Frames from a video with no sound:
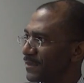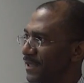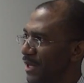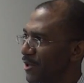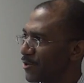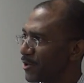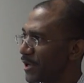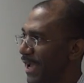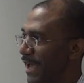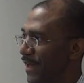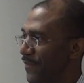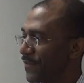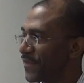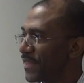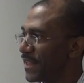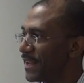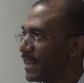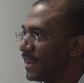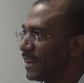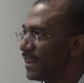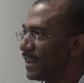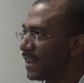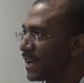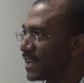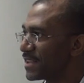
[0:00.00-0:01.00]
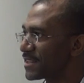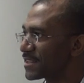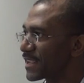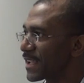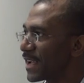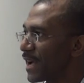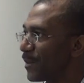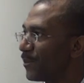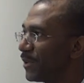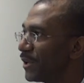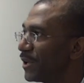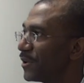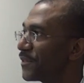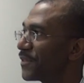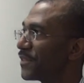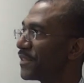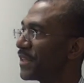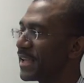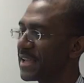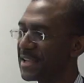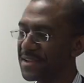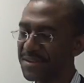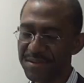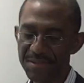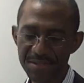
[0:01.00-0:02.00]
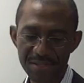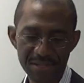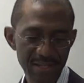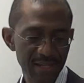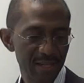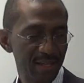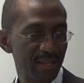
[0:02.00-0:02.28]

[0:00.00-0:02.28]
Okay, the last couple of things